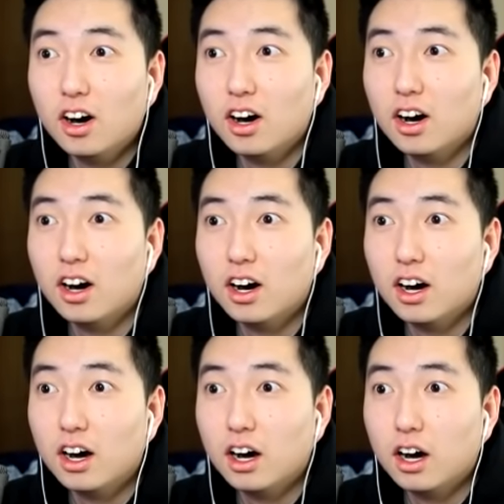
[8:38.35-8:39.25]

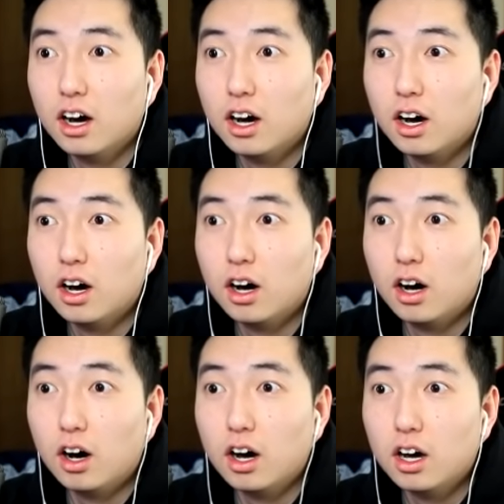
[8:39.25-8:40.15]

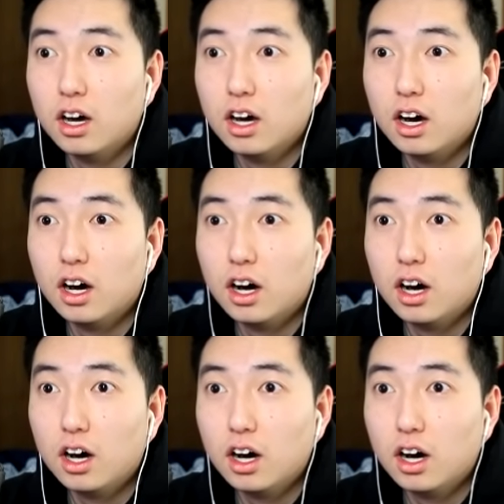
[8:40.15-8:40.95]
No one is speaking in this clip.